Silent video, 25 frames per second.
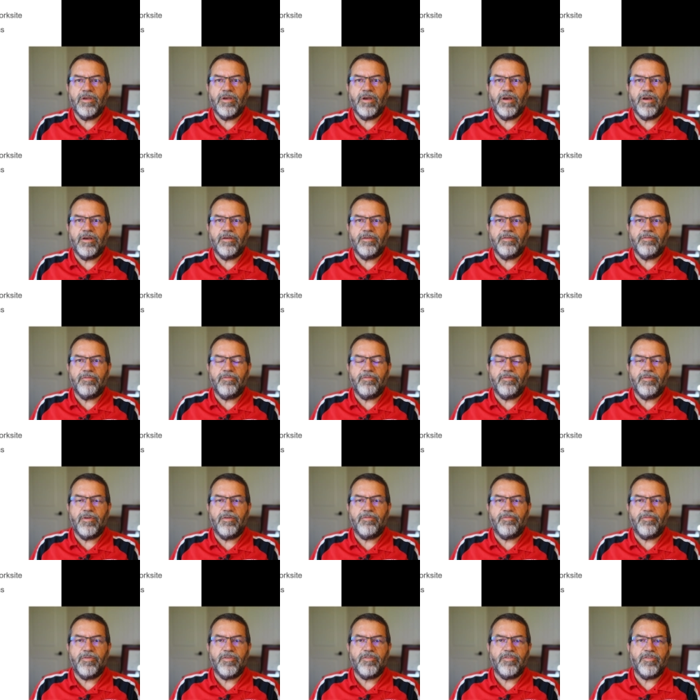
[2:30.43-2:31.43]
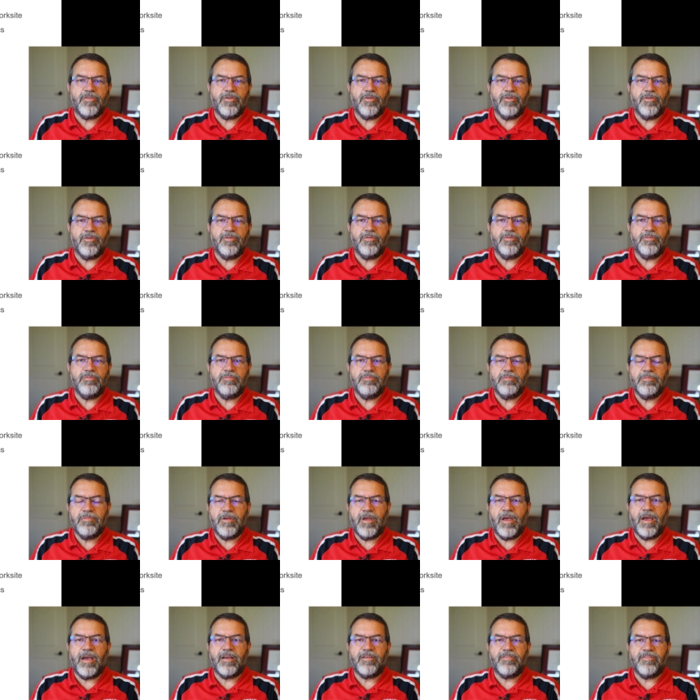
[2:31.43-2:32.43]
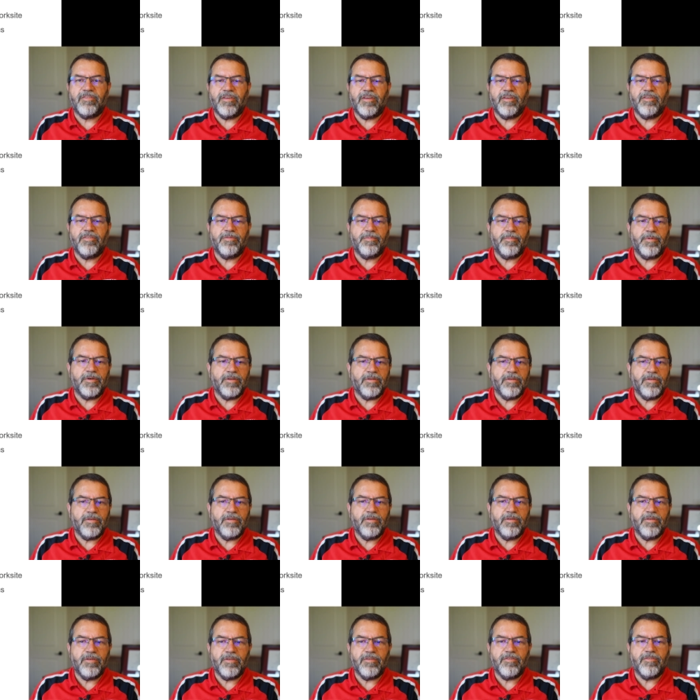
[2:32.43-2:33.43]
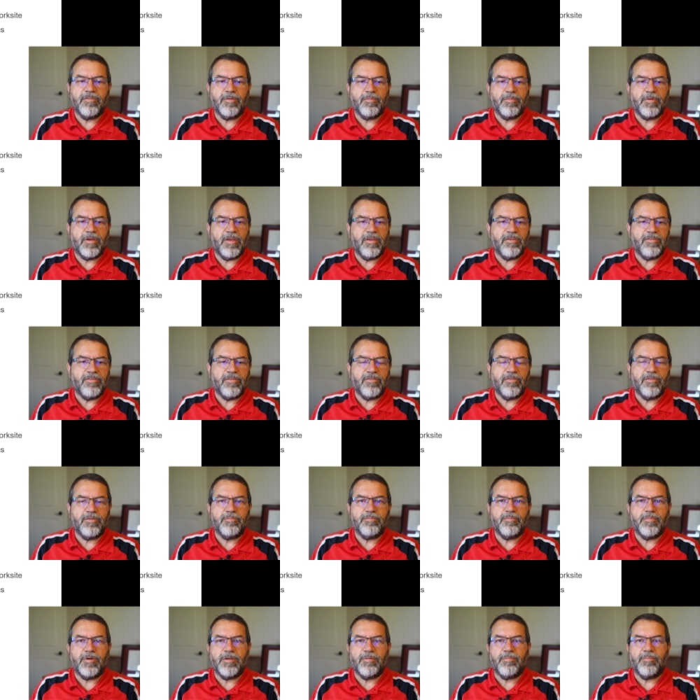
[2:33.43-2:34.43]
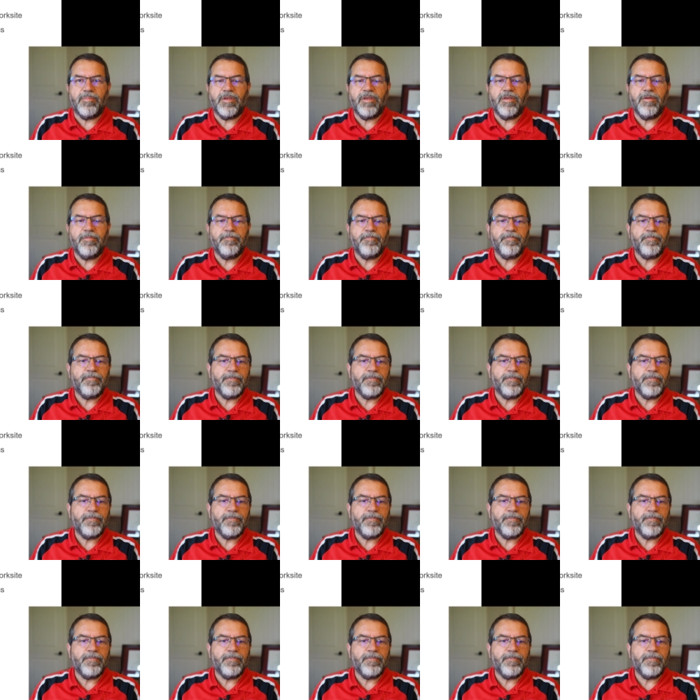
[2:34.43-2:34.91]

a physical access, but in some cases it might be.